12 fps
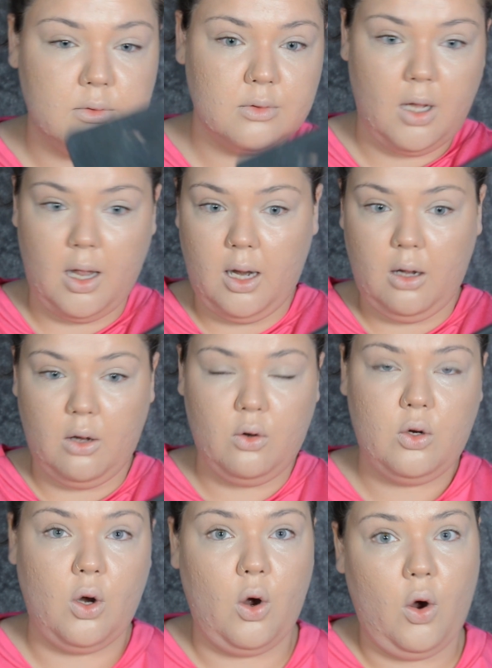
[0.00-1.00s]
I
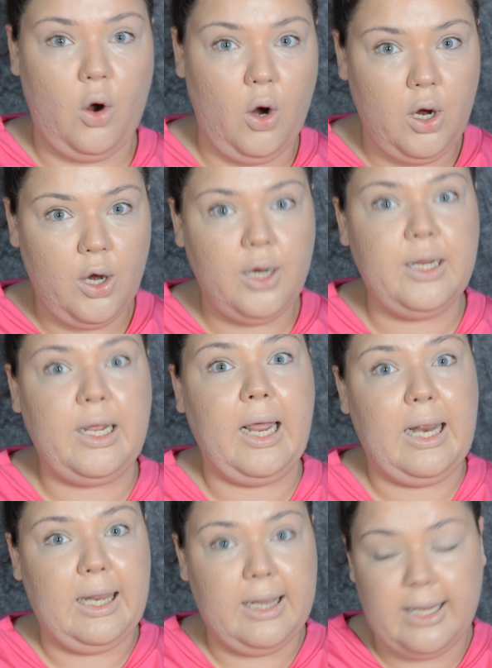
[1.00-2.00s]
look
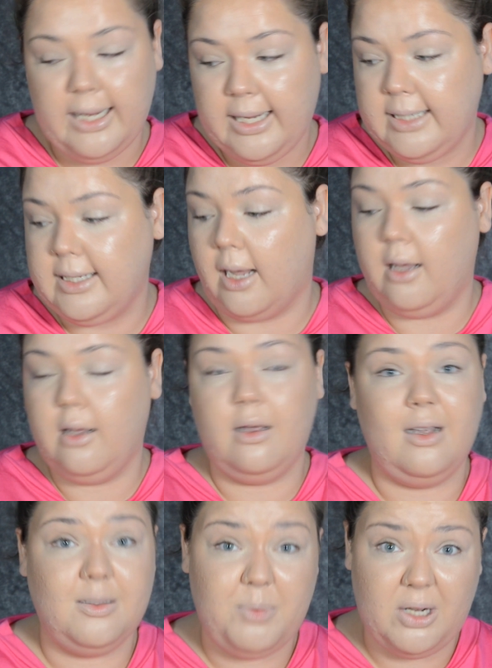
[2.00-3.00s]
oily.
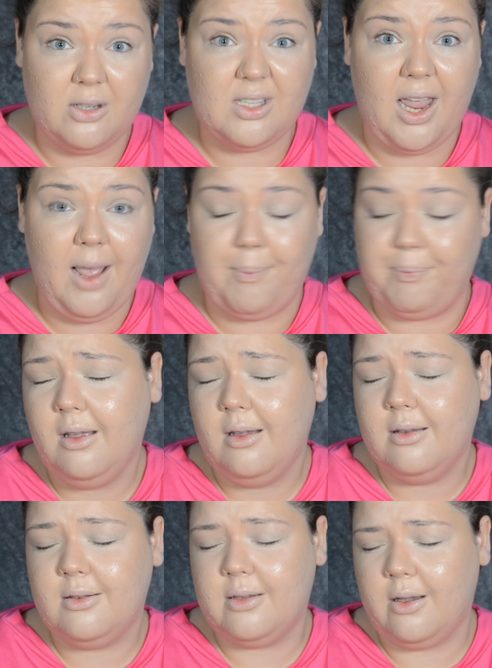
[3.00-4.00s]
It's because I am.
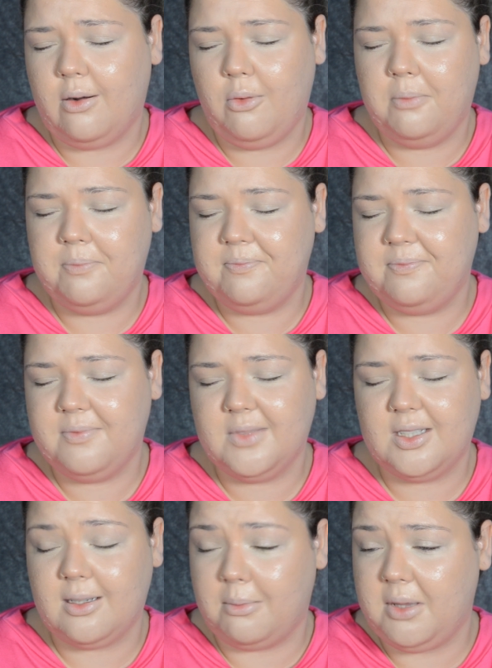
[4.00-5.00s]
So,
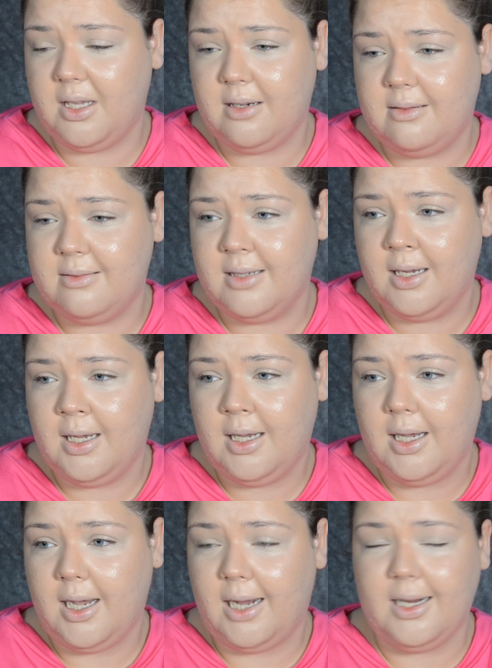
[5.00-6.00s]
something
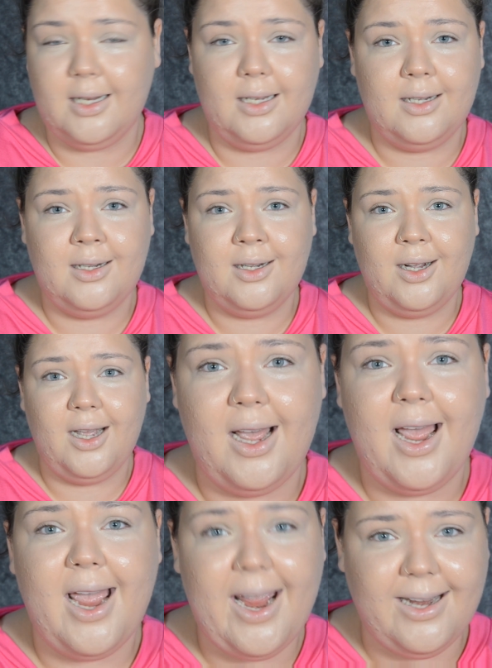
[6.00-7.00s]
I
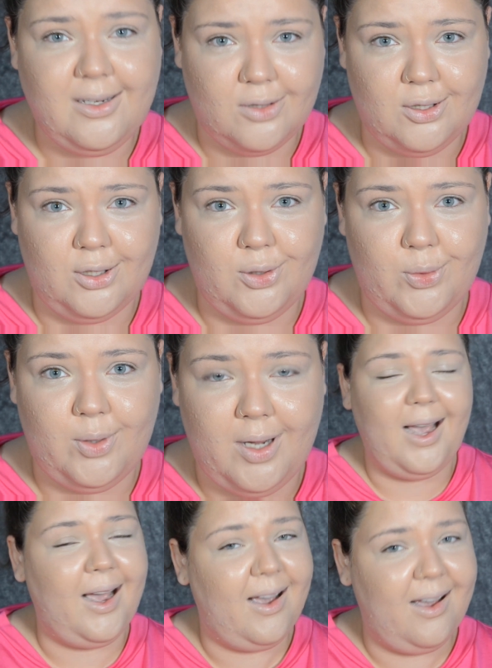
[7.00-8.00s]
hate to do,
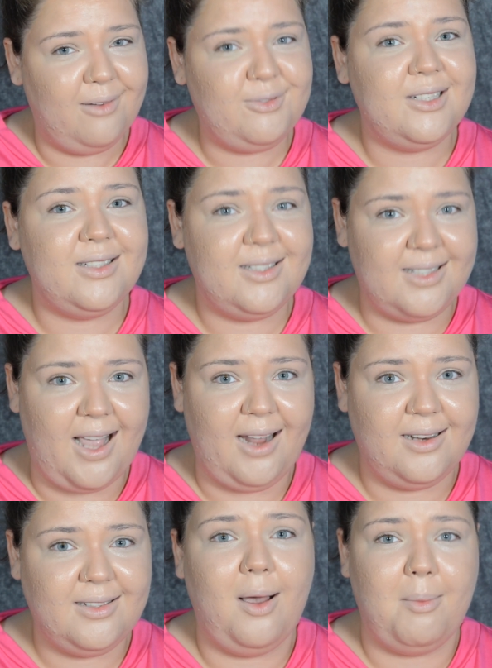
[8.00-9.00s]
I have to
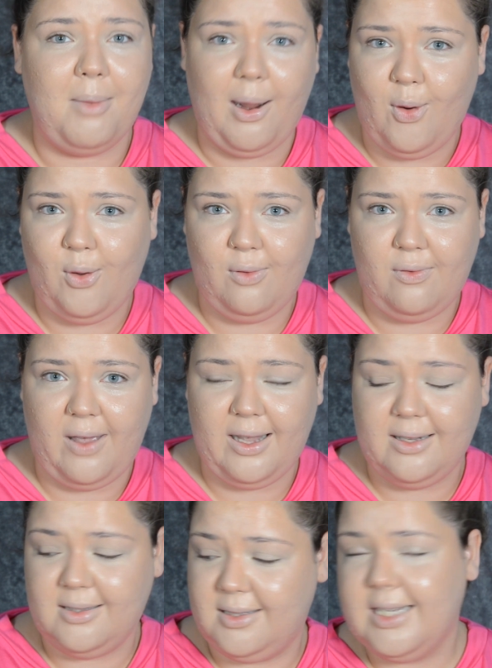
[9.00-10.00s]
set my whole
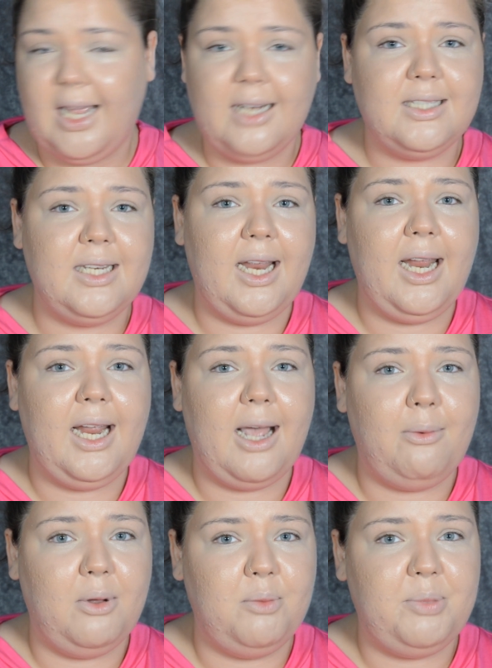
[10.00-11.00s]
face. And today I will be